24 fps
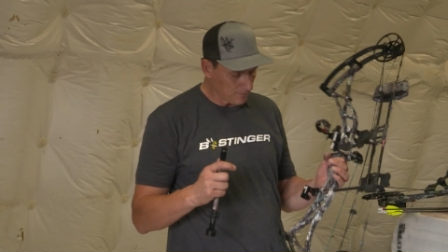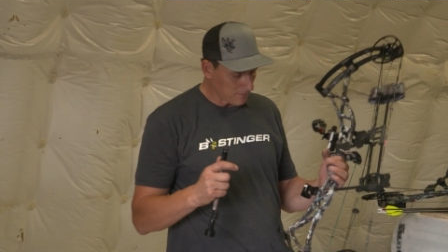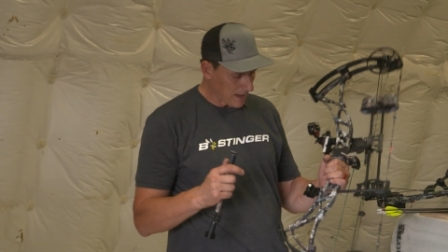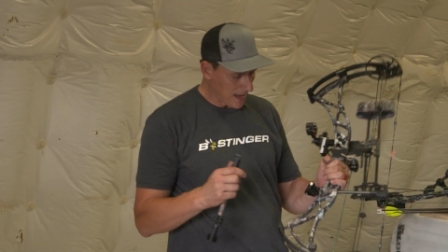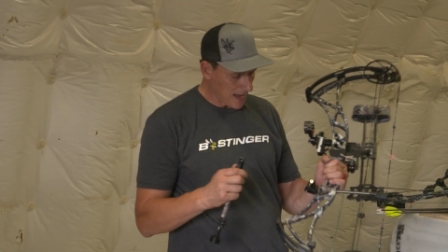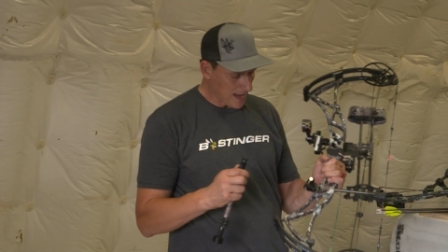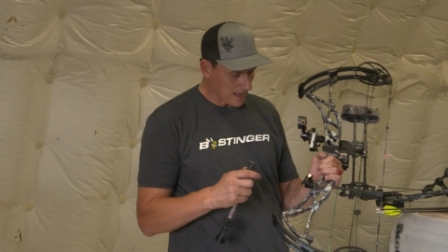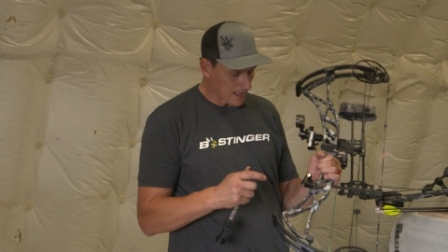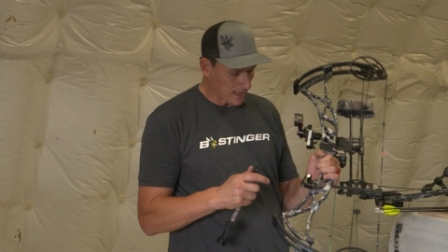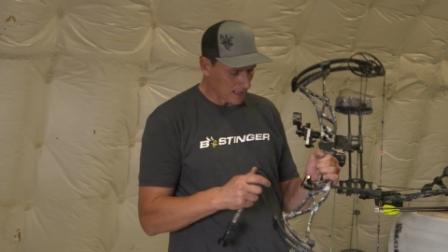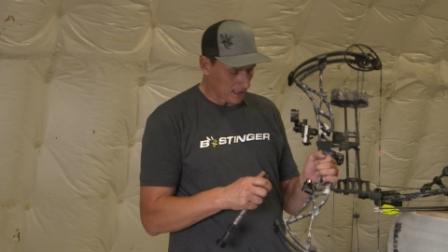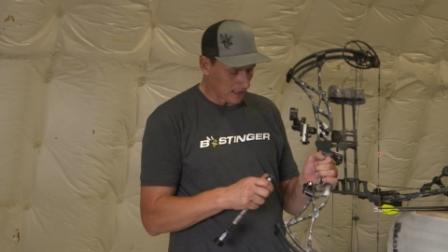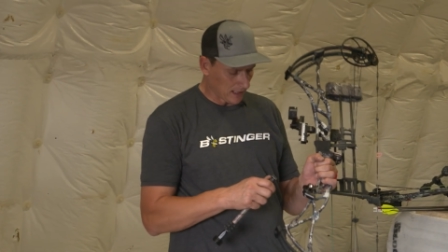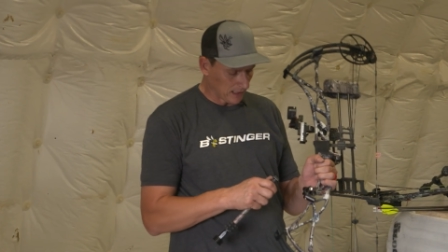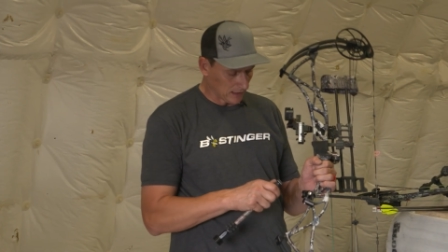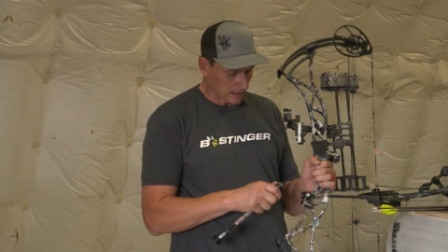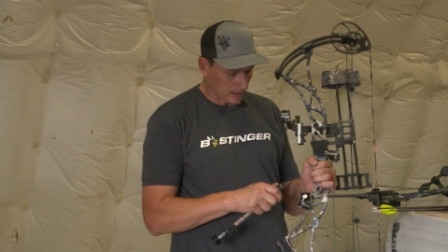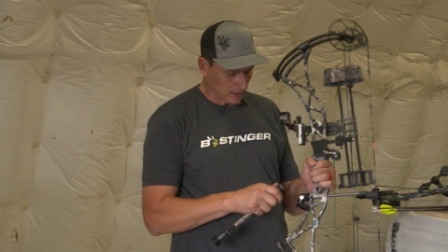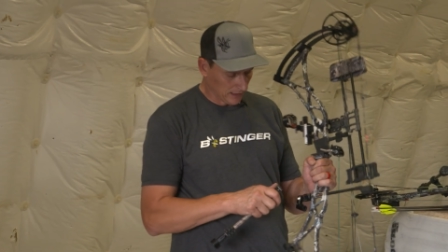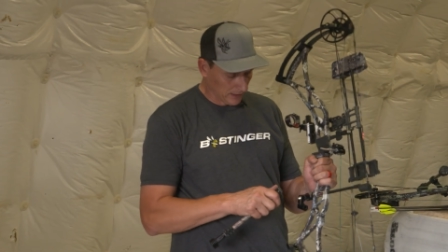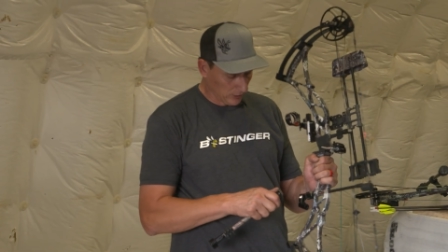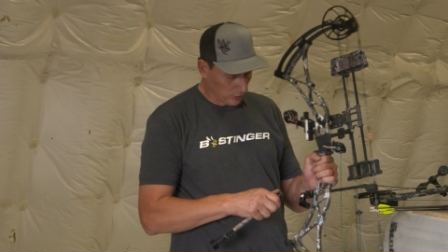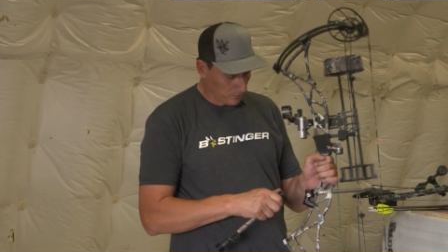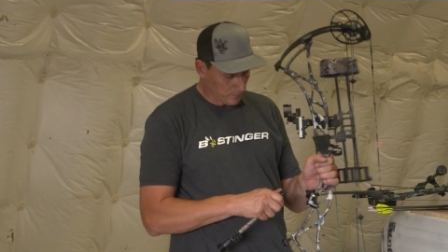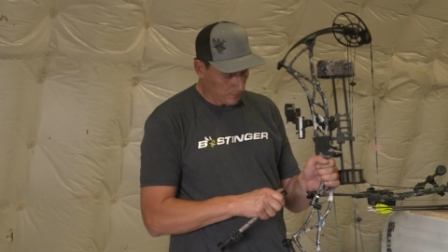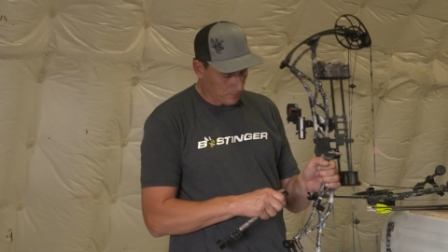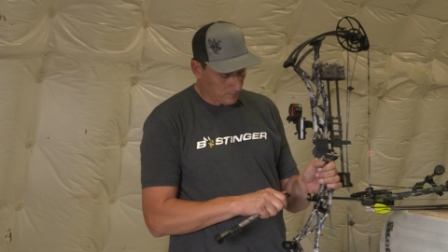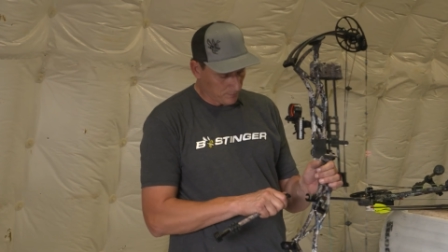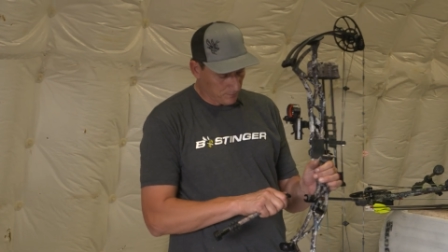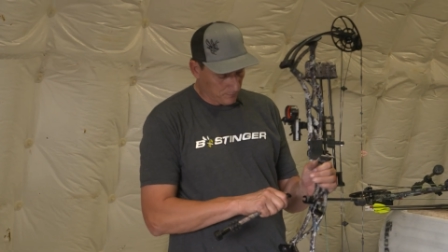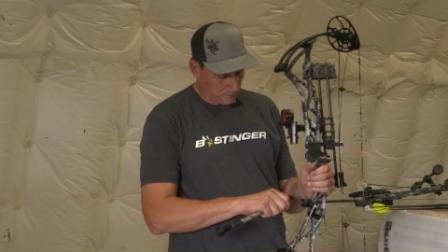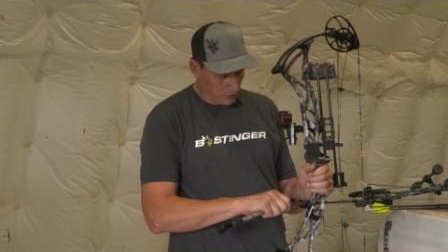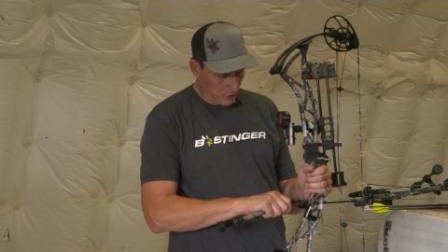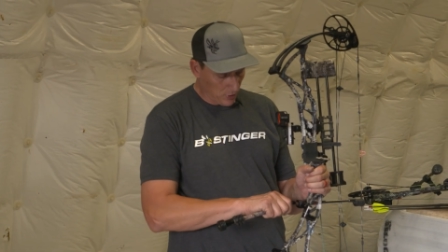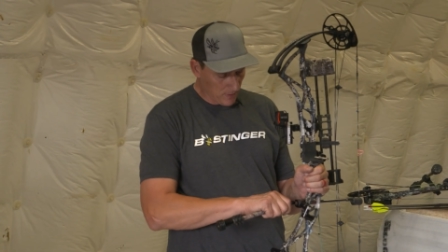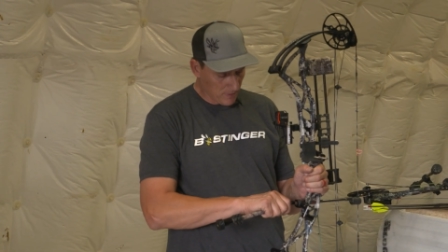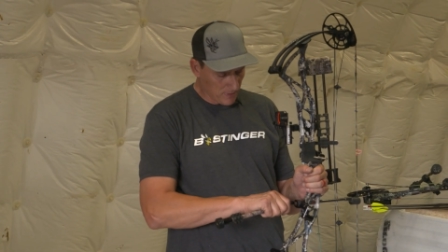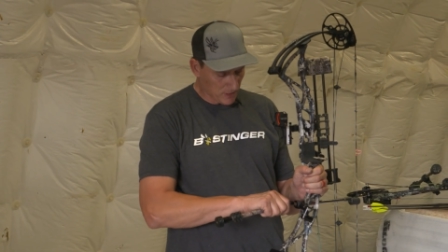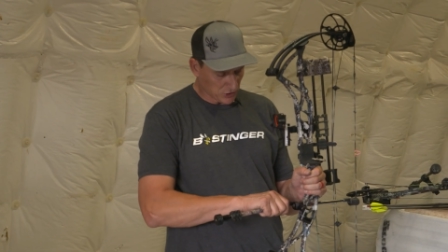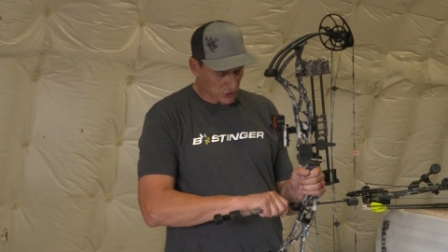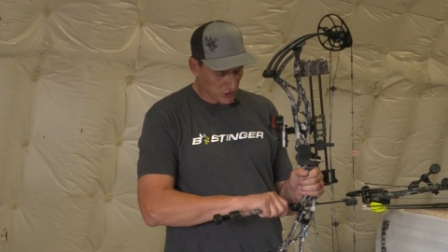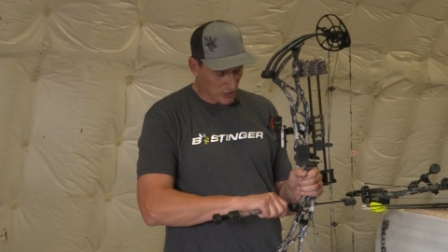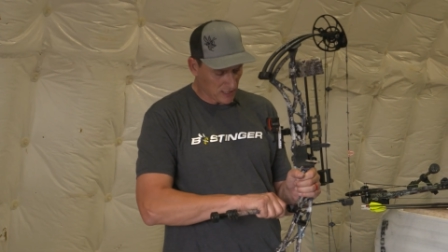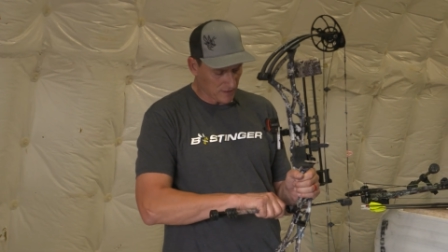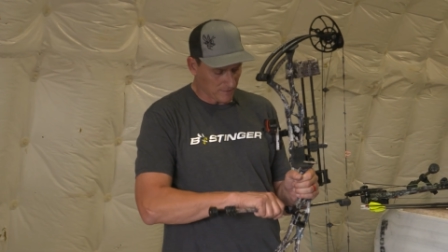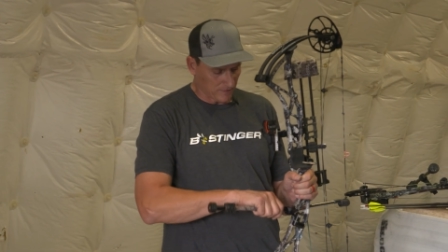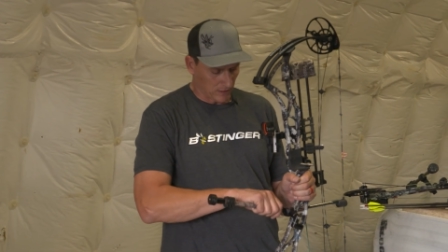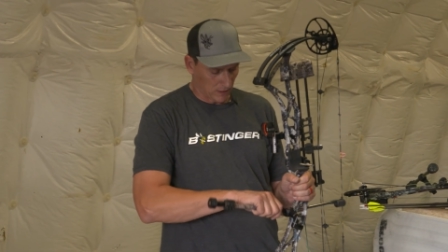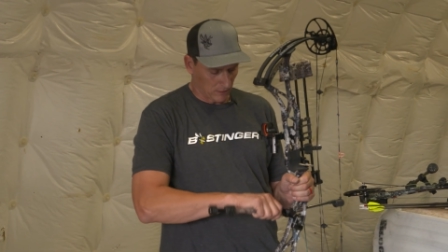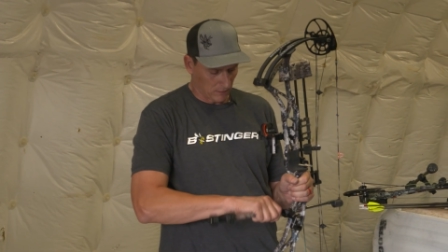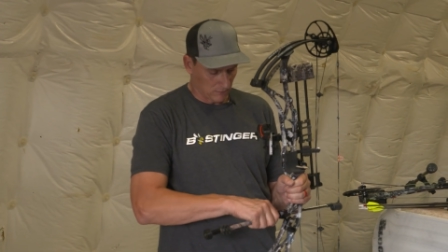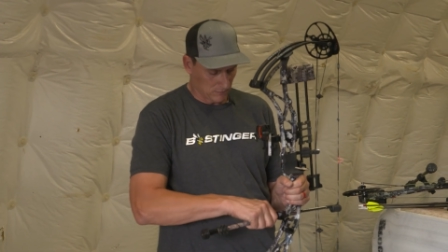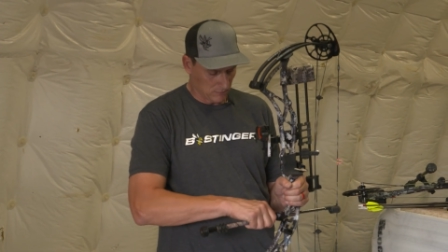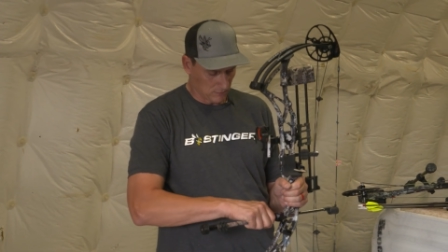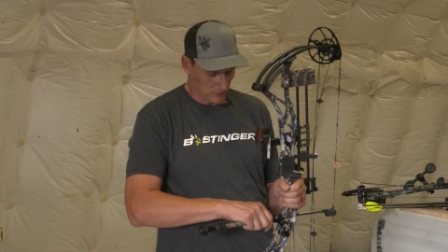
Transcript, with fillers: to make it a little pretty much even.